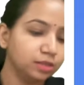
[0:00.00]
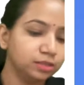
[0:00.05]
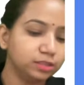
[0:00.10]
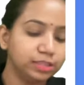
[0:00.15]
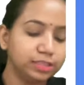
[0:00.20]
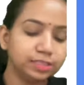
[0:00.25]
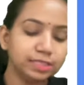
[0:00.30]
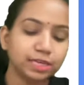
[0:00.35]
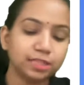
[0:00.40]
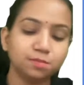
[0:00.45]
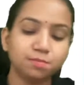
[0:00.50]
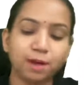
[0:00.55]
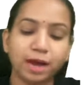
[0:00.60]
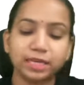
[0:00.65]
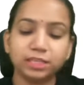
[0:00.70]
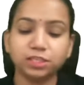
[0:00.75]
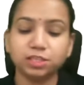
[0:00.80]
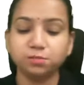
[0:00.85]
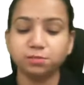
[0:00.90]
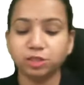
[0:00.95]
These are the
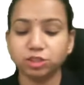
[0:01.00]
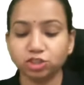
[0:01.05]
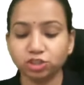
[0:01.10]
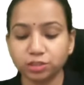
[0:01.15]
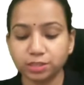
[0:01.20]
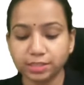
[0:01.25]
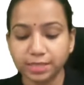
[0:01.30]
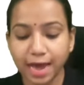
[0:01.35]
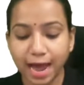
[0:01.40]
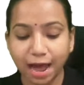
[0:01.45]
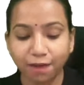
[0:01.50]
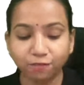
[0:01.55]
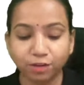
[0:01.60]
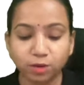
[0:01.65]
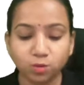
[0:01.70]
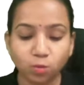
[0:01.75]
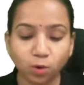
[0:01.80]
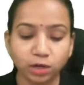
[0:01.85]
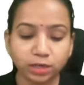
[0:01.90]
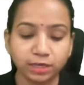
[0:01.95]
binary mixtures
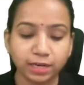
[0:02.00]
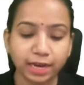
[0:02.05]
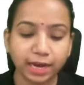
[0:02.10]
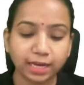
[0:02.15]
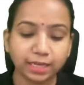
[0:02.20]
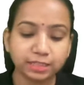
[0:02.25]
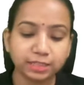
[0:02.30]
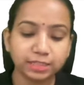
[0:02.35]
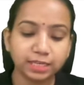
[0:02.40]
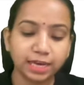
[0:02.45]
having what, guys?